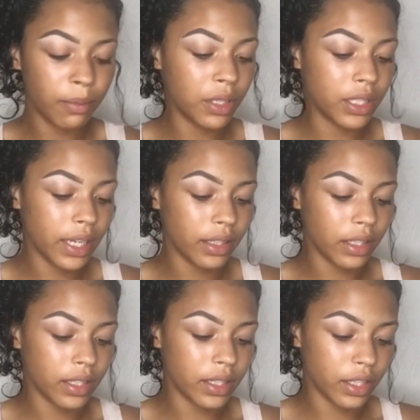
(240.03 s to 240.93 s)
I'm going to take the
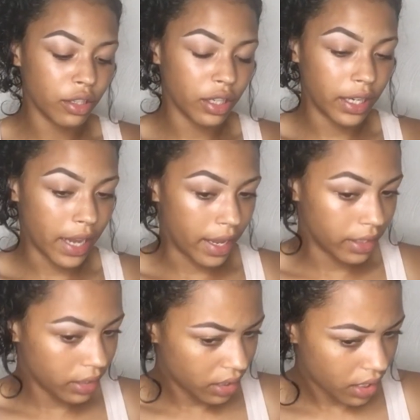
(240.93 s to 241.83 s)
concealer
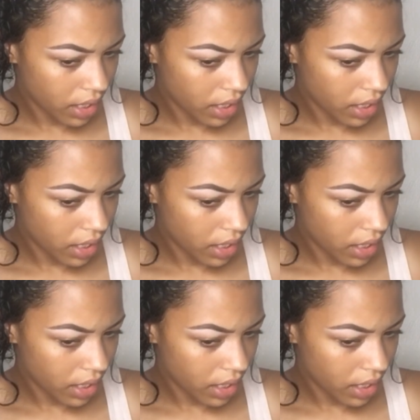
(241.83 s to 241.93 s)
again.